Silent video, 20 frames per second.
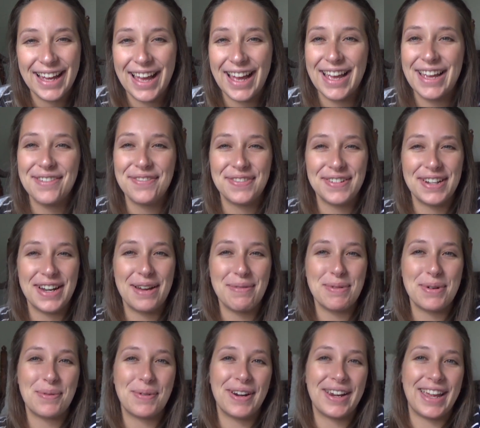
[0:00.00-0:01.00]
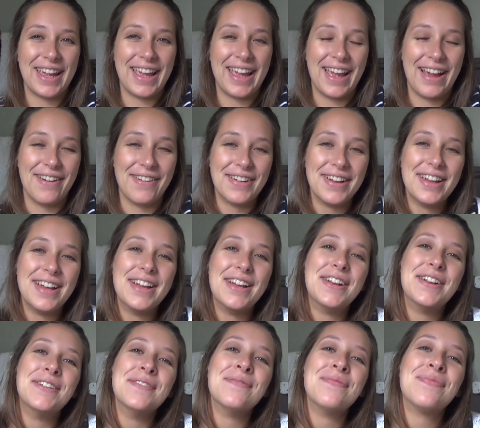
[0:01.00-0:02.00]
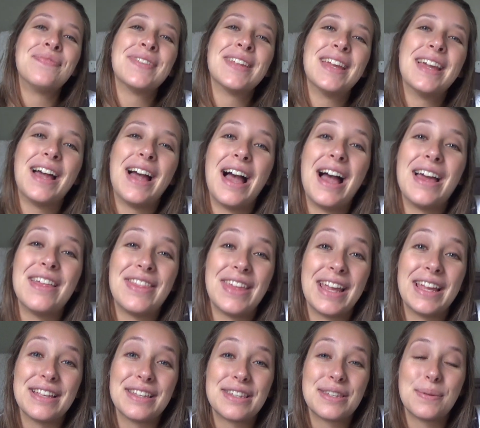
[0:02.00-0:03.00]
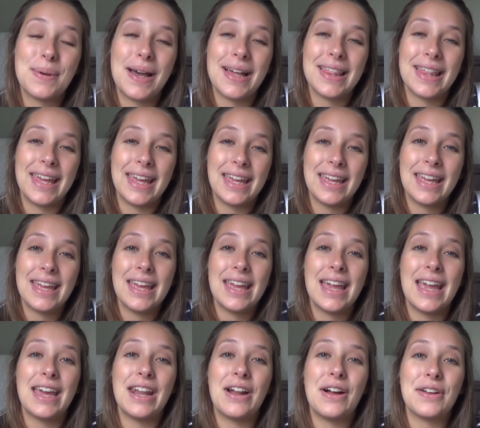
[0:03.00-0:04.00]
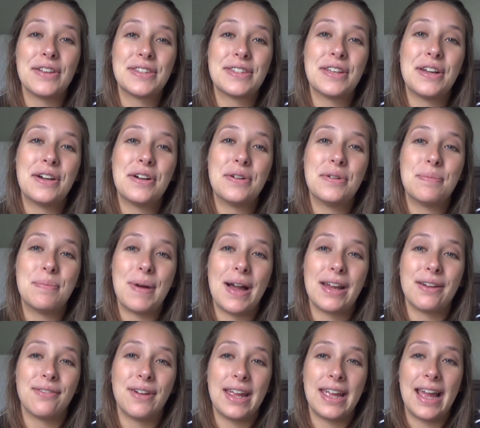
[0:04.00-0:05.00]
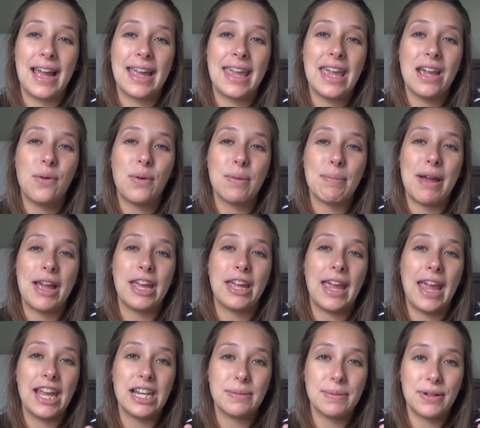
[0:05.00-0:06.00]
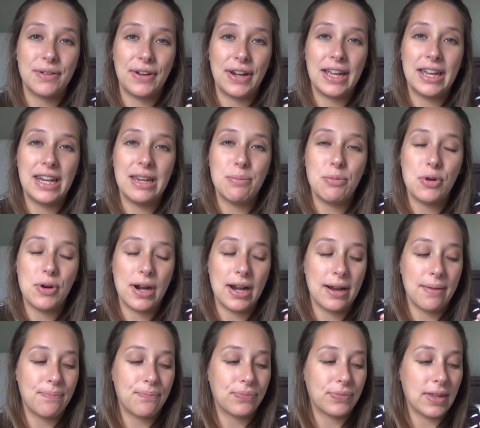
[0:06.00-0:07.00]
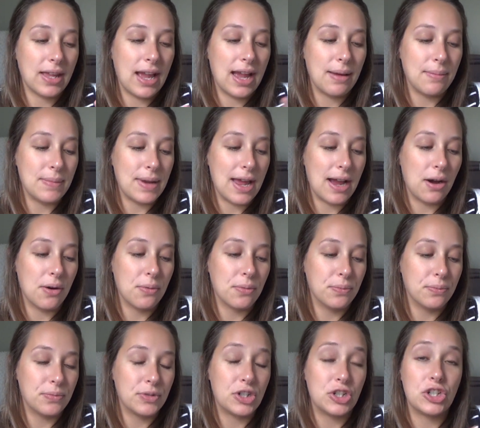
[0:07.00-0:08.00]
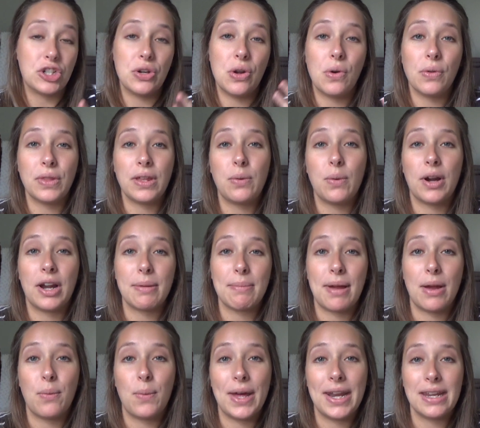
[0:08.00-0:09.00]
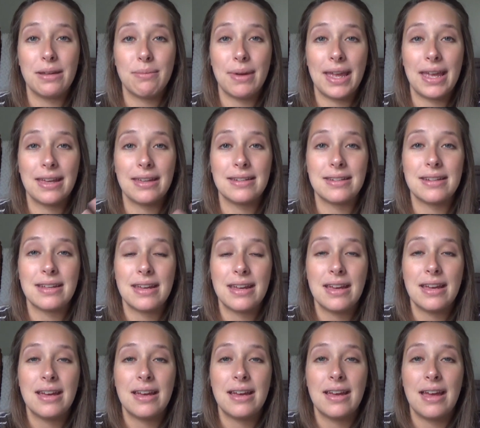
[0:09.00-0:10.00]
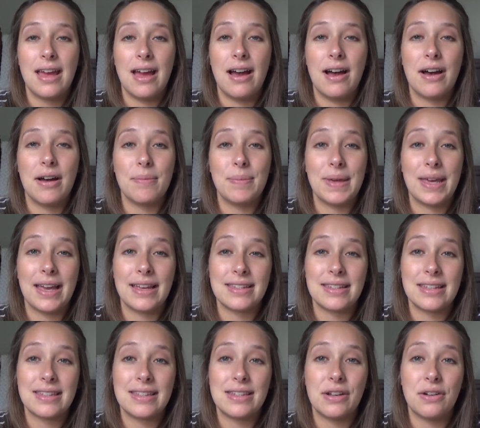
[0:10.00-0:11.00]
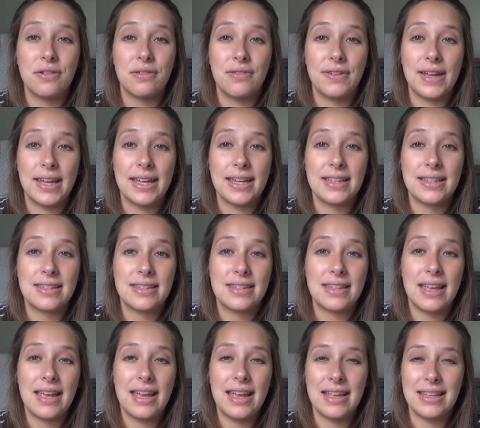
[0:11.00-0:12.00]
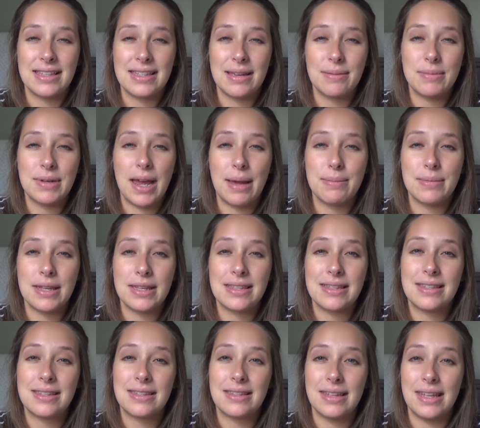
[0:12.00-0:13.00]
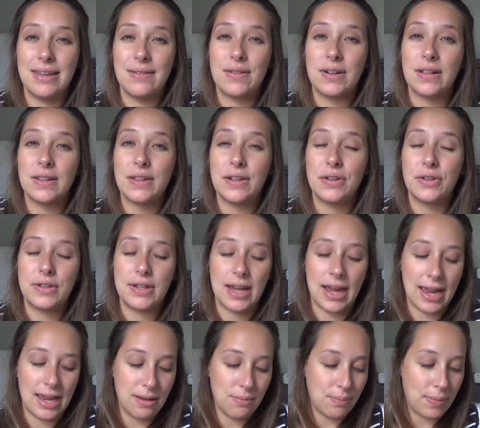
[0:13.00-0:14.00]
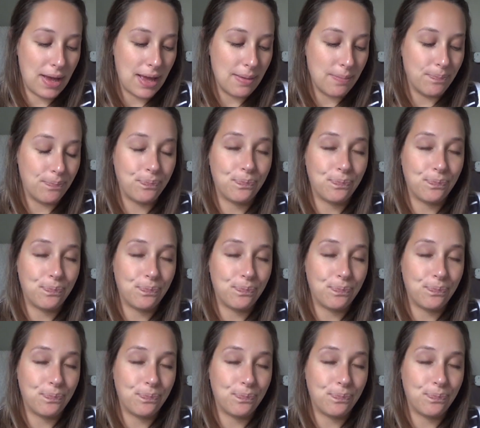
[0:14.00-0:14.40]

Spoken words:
I have not been working out. I think it's swelling. And also my ring, I can't wear my engagement ring anymore. I'm now only wearing my wedding band because it still fits. And sometimes it's even a little tight, but